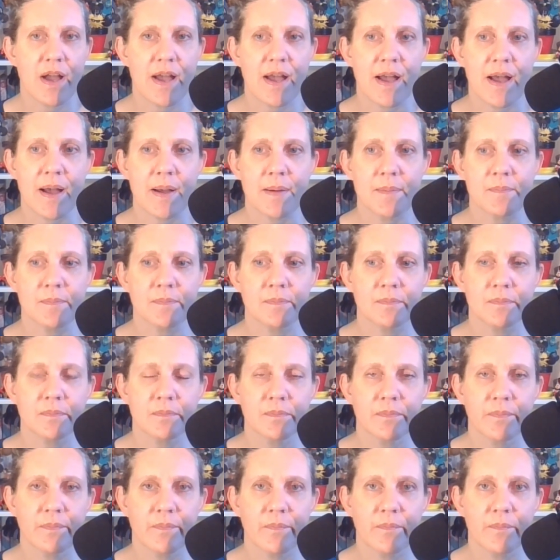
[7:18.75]

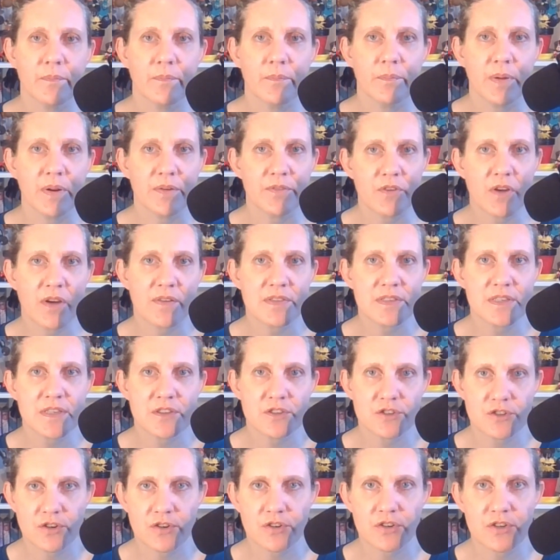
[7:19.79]
But if you haven't seen
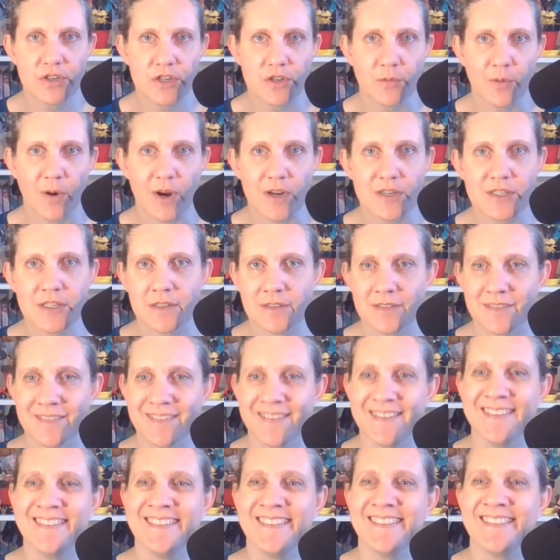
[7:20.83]
the show, you need to watch it.
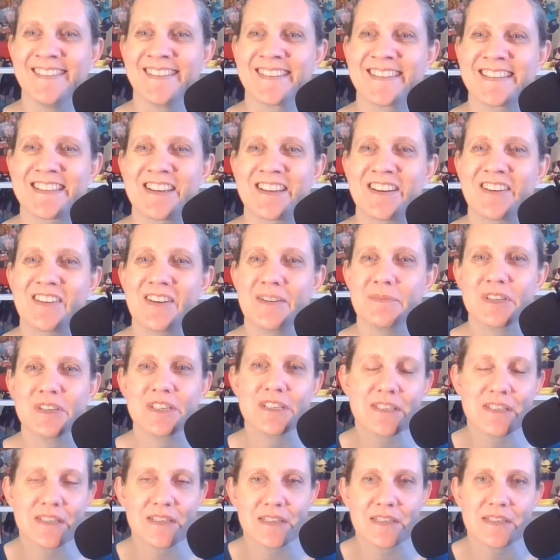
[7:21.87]
So I'm
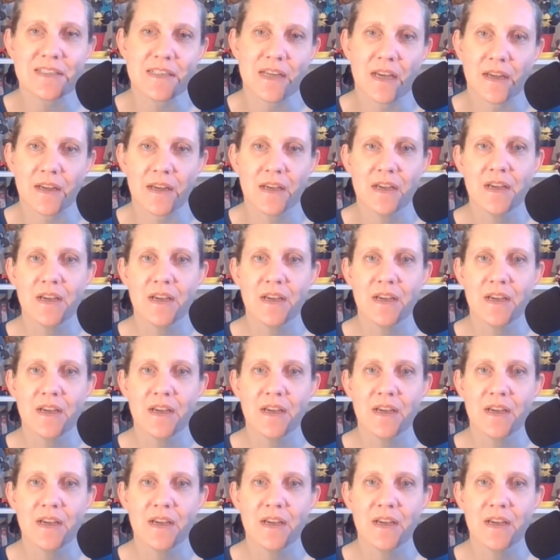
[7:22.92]
just going to tell you.